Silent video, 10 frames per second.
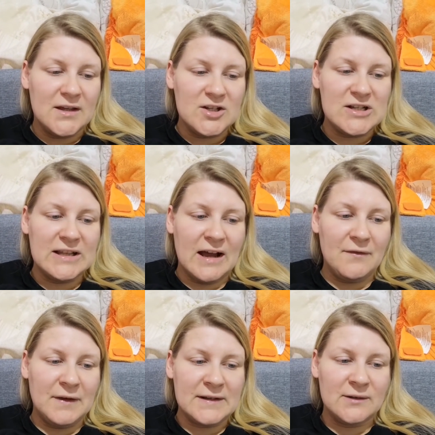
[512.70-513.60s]
She's
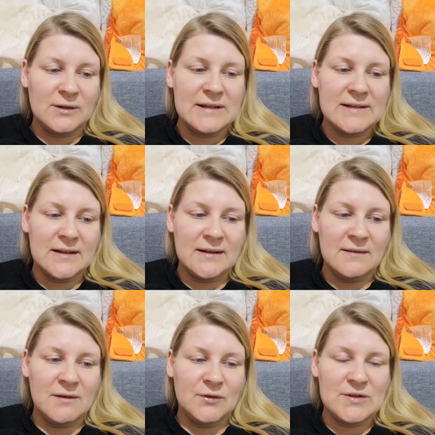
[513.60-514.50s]
laughing, so he said
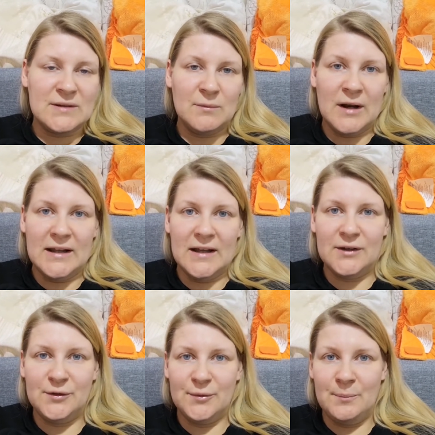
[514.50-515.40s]
even to stimulate her
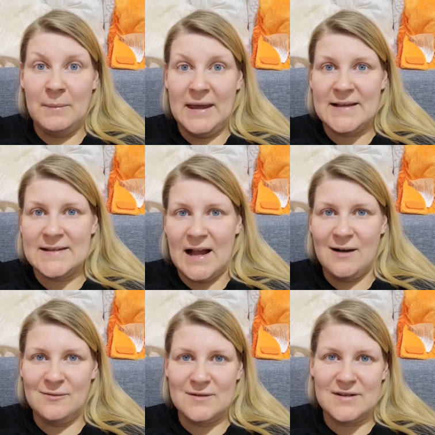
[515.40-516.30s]
to make
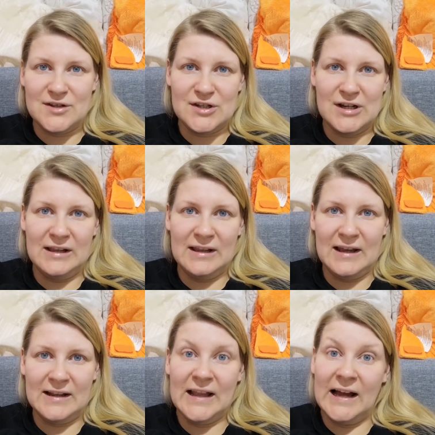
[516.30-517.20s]
sounds. She
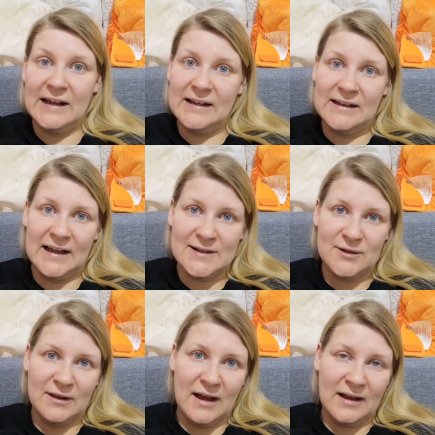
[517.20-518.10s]
like la
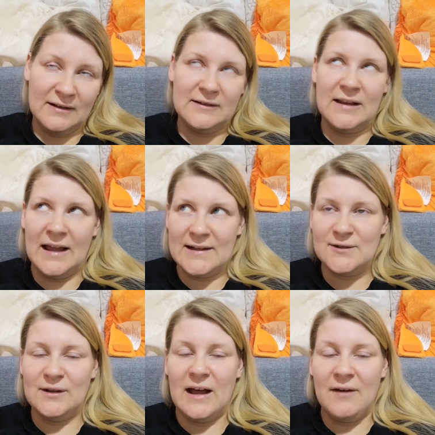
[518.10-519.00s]
likes to la
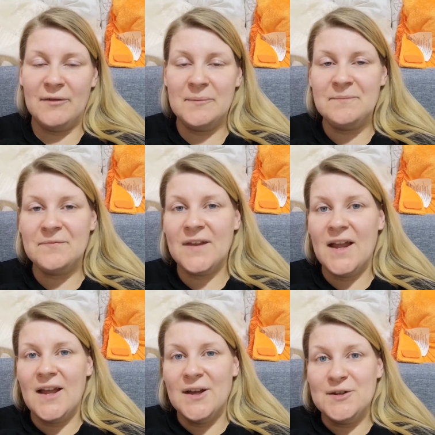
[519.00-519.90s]
likes to laugh,
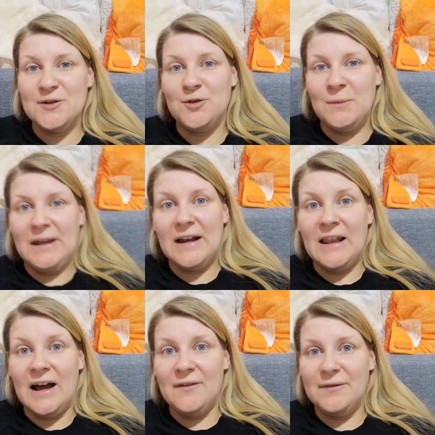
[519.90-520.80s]
so to make her
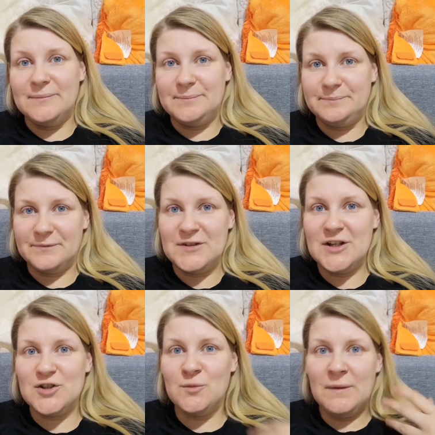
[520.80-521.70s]
laugh,
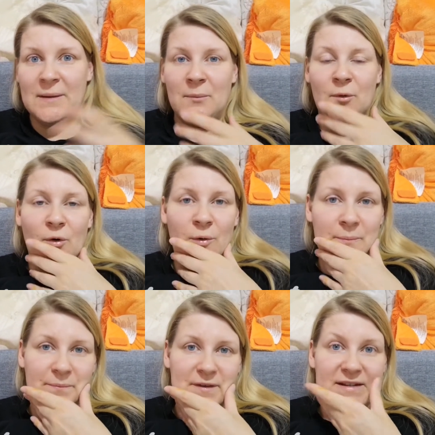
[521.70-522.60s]
just to make
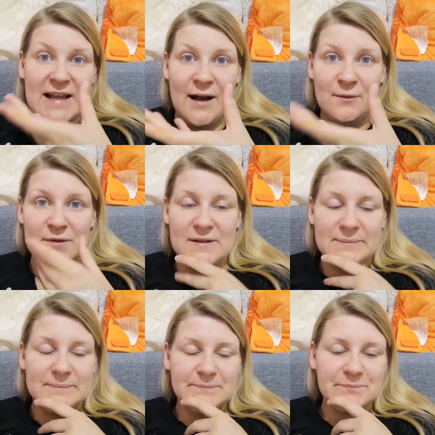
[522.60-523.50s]
more sounds.
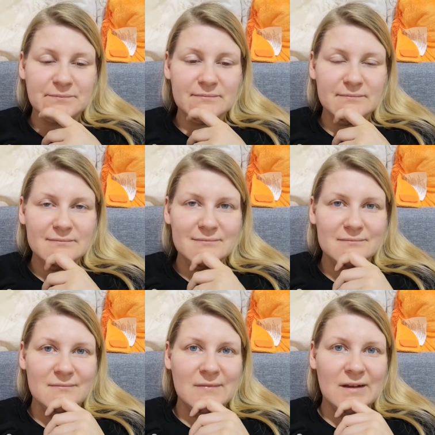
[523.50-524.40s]

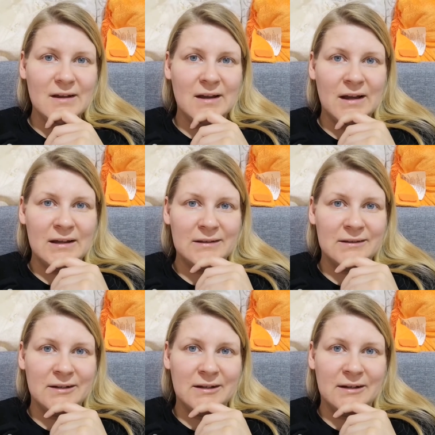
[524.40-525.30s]

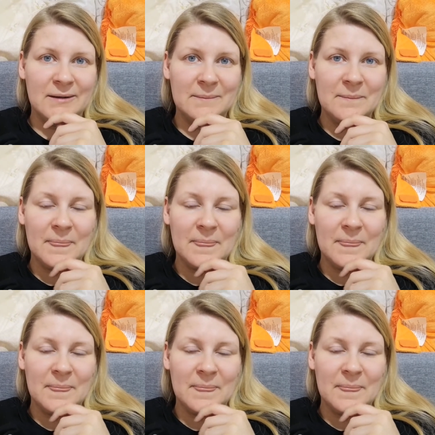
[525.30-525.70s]
And uh,